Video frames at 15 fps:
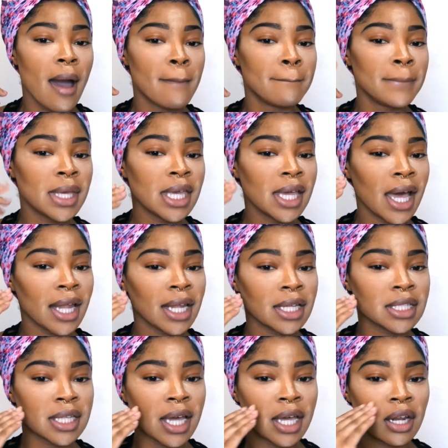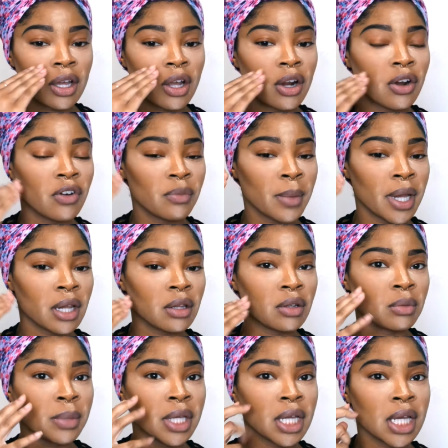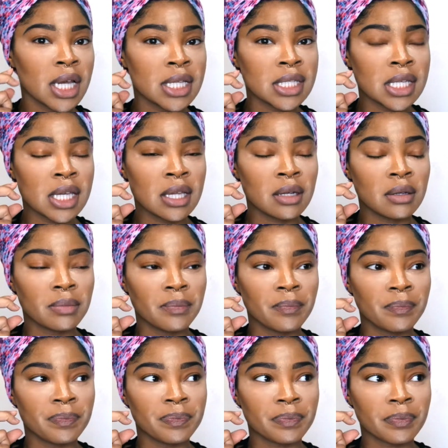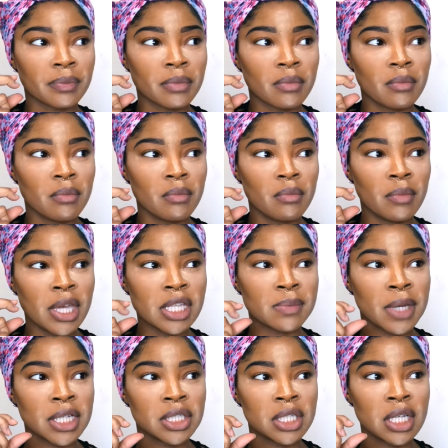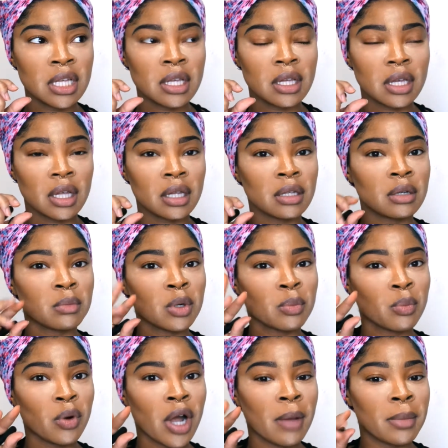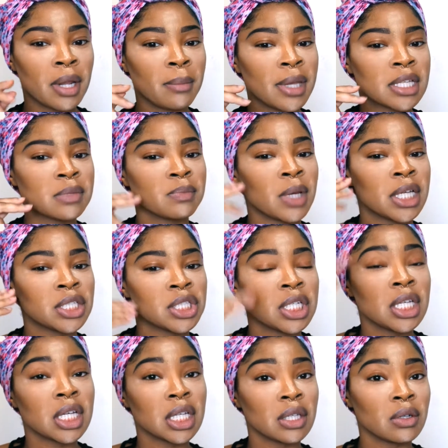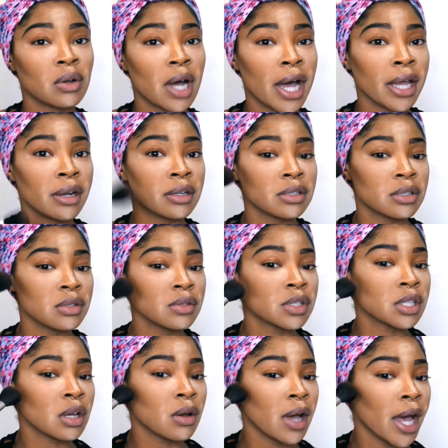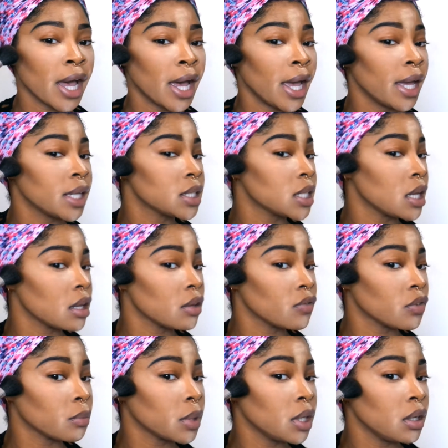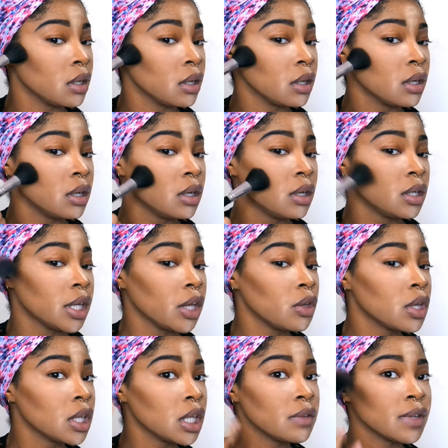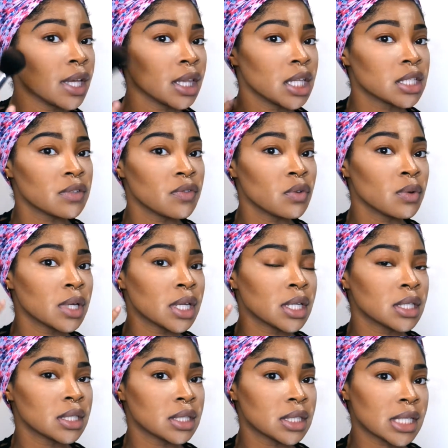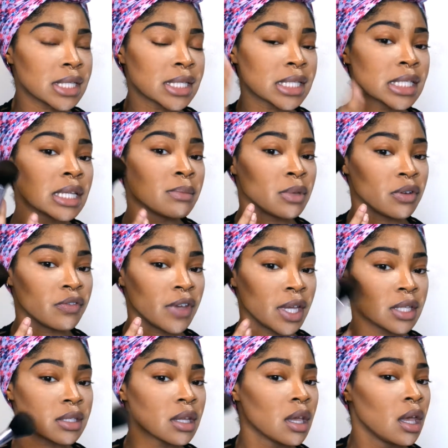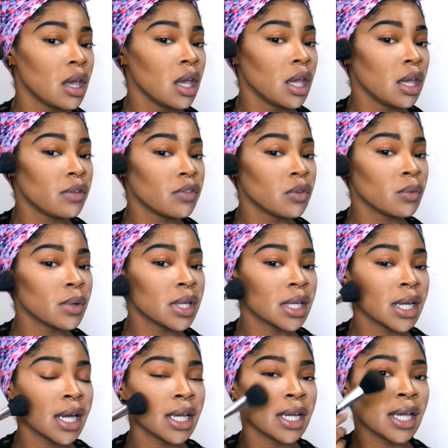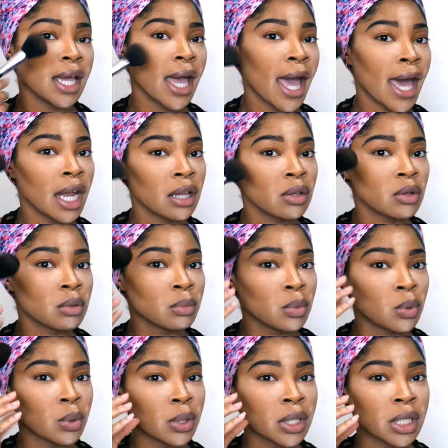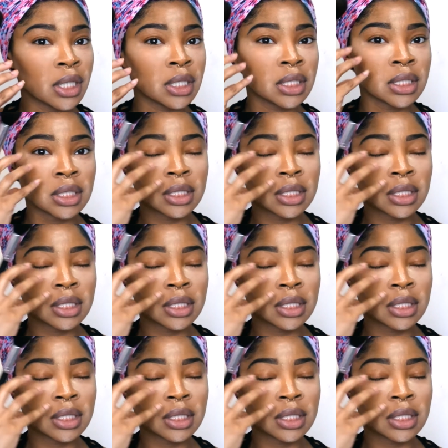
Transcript: Me, I like to kind of curve mine a little bit because it makes my cheek a little more prominent. It makes my cheek a little higher too. So I take it from here. Now you can leave it like this if you want to just slim your face. If you want to kind of add a little more